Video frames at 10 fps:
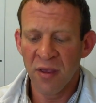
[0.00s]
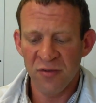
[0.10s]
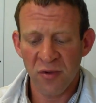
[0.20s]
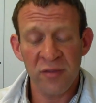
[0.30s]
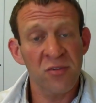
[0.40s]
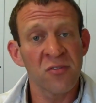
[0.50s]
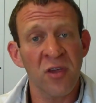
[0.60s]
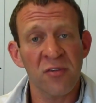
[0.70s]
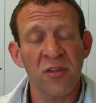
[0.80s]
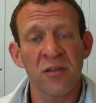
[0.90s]
So I'd
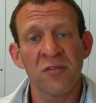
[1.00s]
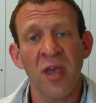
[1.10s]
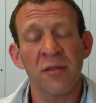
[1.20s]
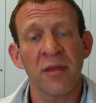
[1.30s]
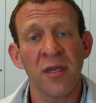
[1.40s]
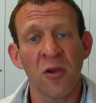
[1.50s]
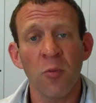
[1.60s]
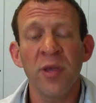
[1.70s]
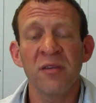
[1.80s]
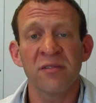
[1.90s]
suggest that you take the
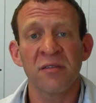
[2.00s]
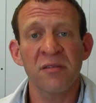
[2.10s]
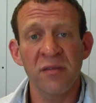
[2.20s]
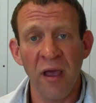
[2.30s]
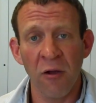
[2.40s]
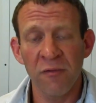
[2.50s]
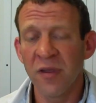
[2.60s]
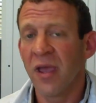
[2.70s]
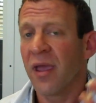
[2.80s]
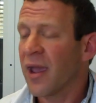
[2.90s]
earpiece
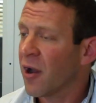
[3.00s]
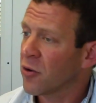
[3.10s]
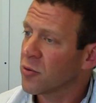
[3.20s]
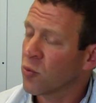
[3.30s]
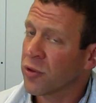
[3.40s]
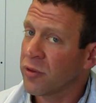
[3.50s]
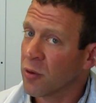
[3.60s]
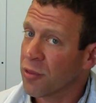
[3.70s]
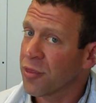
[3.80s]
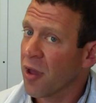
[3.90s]
itself out with
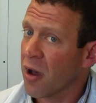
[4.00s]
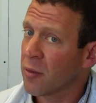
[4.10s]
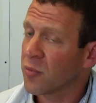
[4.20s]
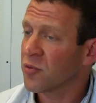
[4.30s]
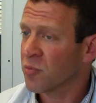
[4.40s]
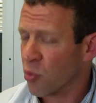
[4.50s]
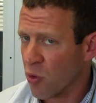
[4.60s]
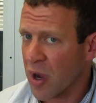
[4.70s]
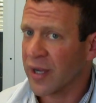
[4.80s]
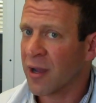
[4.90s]
your thumb,
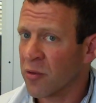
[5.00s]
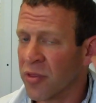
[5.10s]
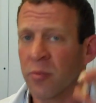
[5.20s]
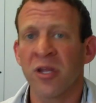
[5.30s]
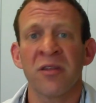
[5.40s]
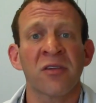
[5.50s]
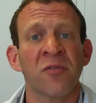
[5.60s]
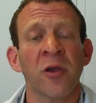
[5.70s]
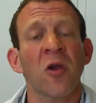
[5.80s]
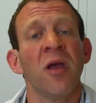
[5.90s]
pry it out, your thumb and index
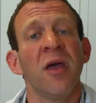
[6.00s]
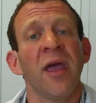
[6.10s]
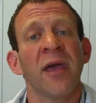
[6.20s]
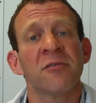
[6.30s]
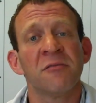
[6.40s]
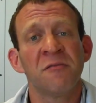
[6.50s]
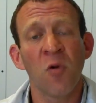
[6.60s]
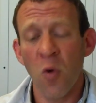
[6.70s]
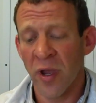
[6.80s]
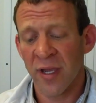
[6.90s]
finger, and
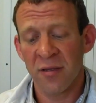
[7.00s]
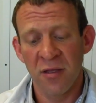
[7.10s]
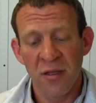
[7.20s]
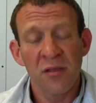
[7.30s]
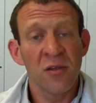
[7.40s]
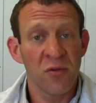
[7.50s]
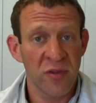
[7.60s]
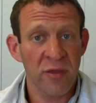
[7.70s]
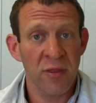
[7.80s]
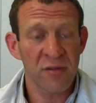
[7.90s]
avoid
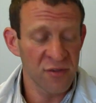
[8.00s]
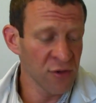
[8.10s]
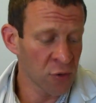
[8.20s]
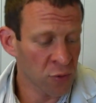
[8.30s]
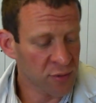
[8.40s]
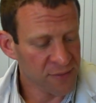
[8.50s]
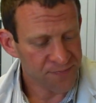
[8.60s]
using the tube